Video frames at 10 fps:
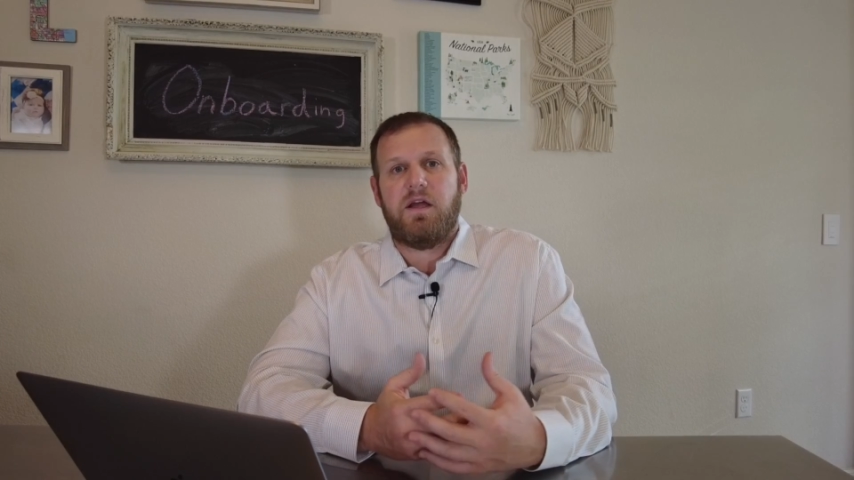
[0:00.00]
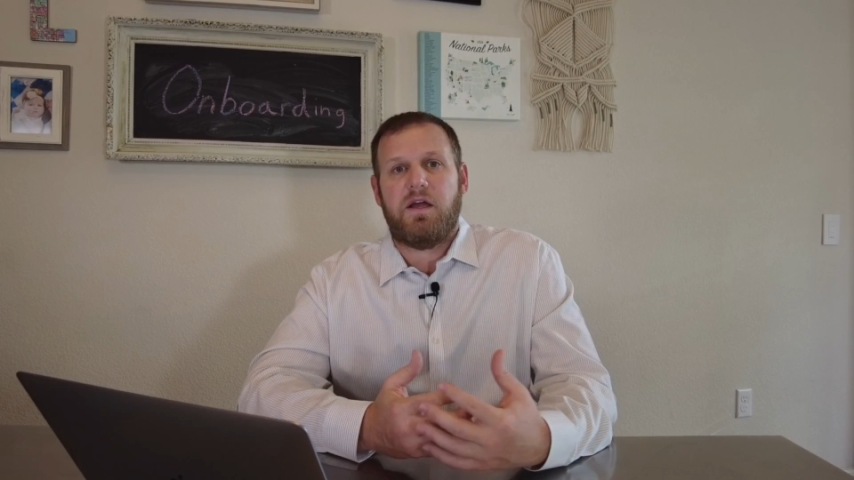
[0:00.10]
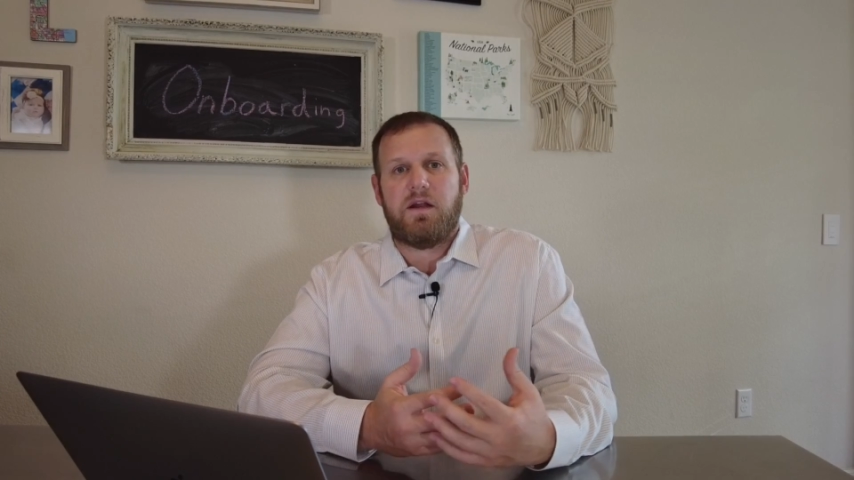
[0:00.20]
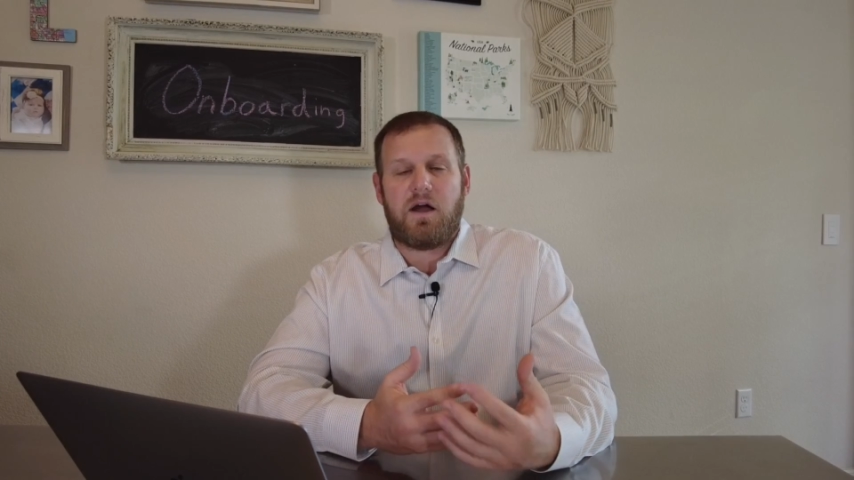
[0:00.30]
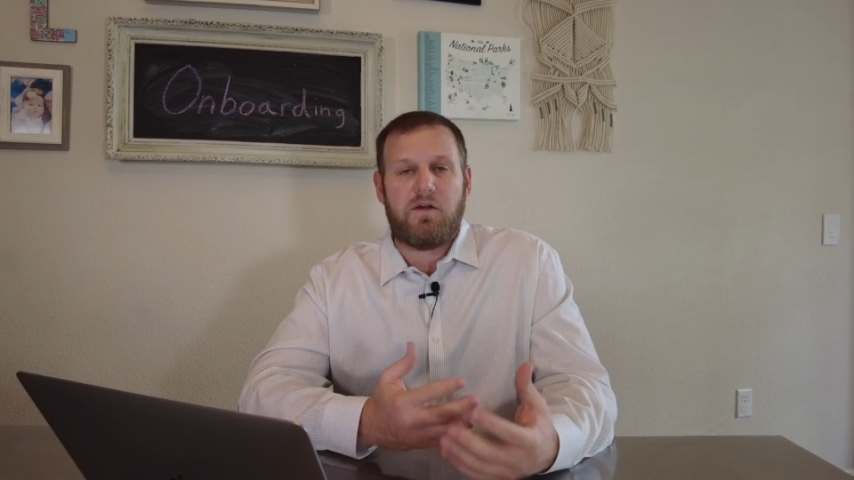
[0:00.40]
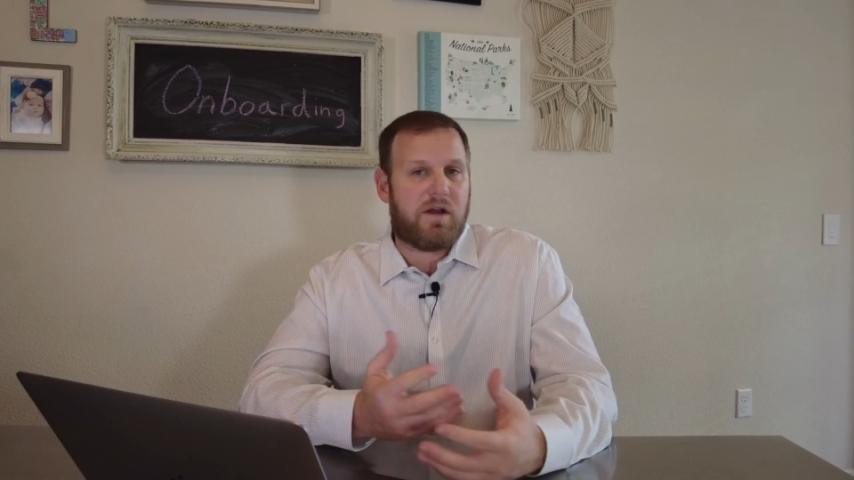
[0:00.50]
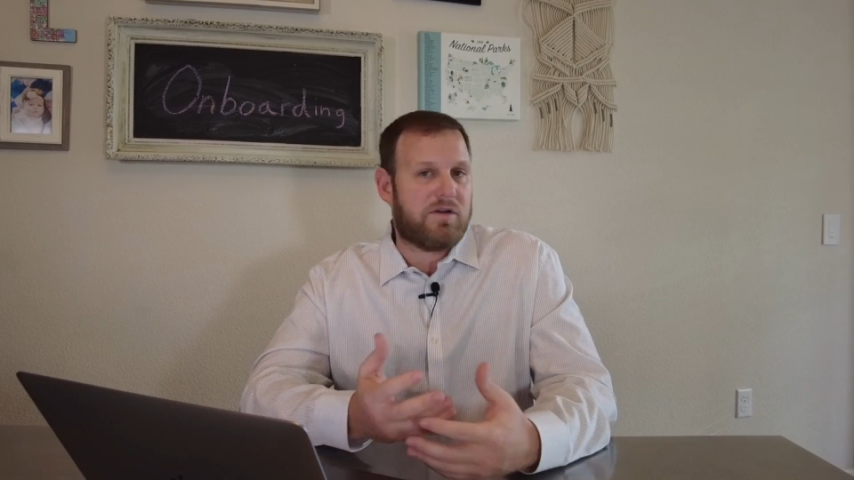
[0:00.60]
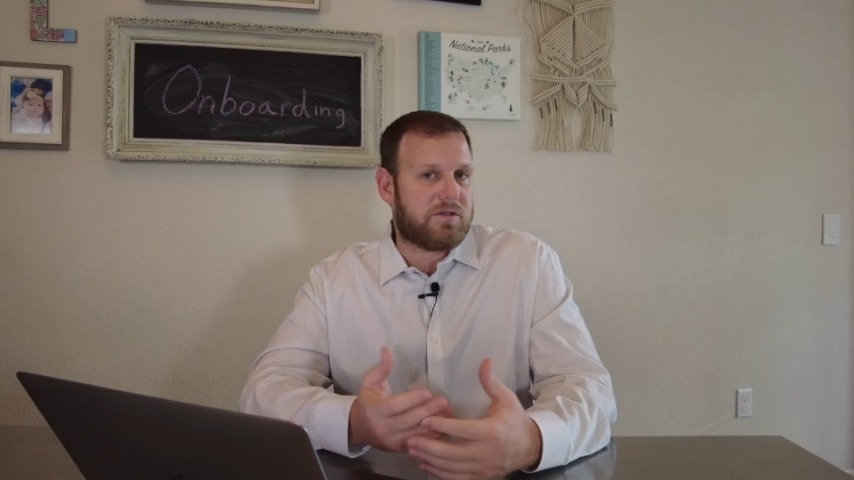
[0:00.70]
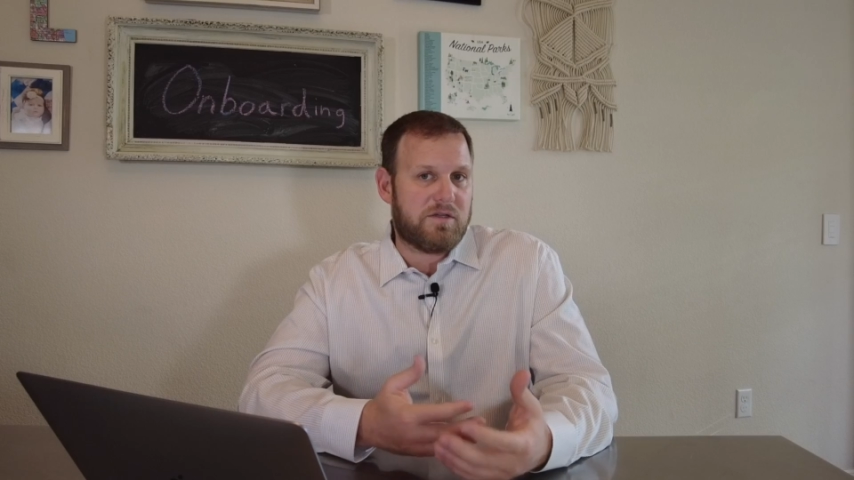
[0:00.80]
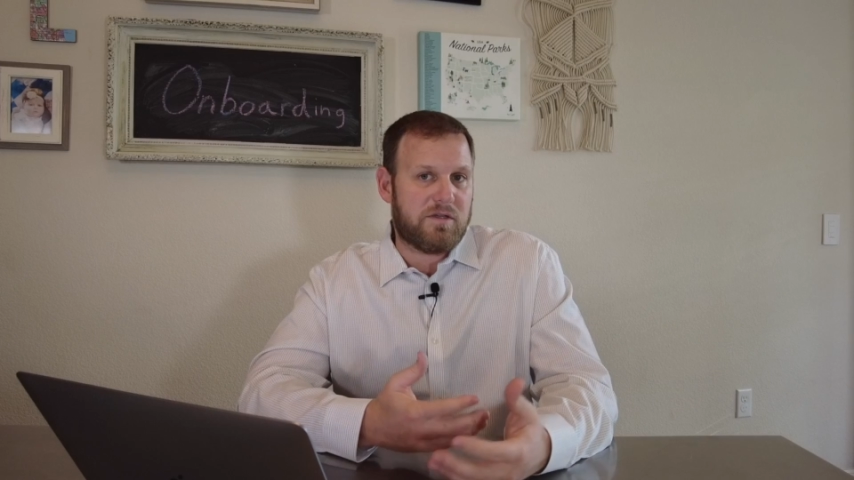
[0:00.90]
and how that
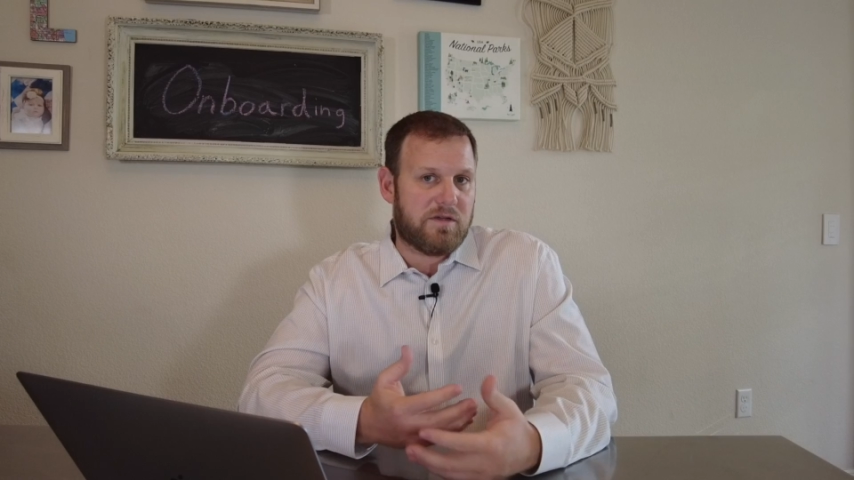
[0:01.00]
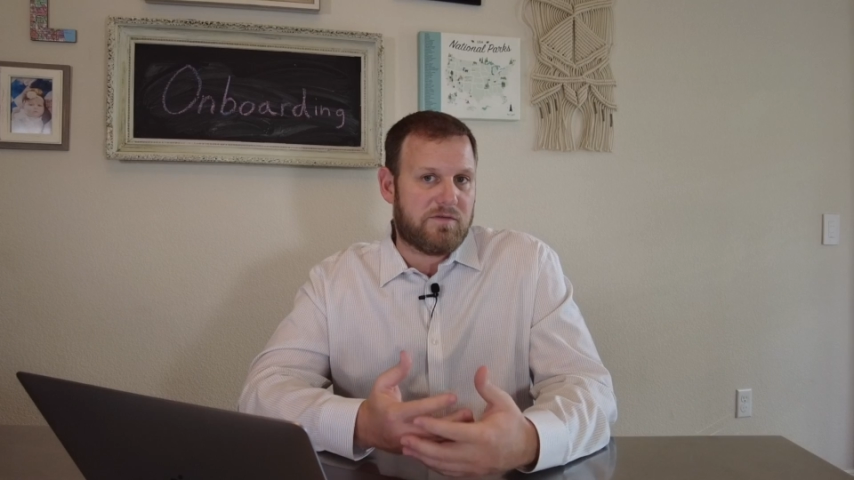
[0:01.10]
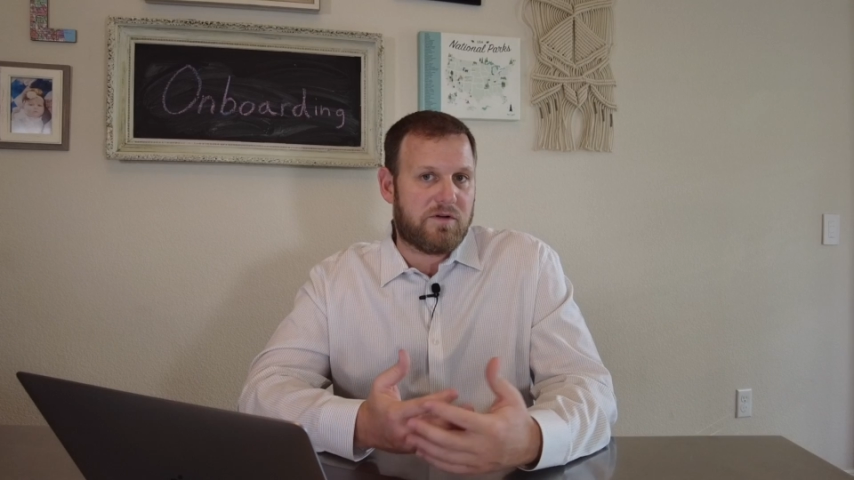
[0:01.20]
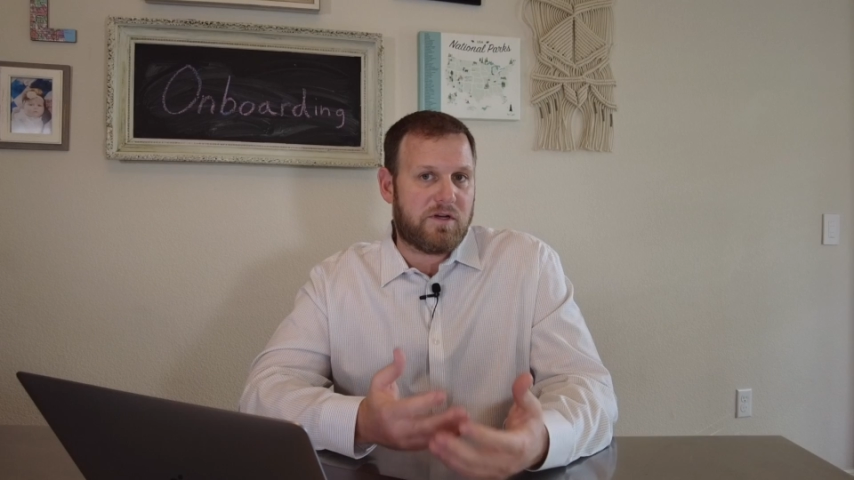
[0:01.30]
is all delivered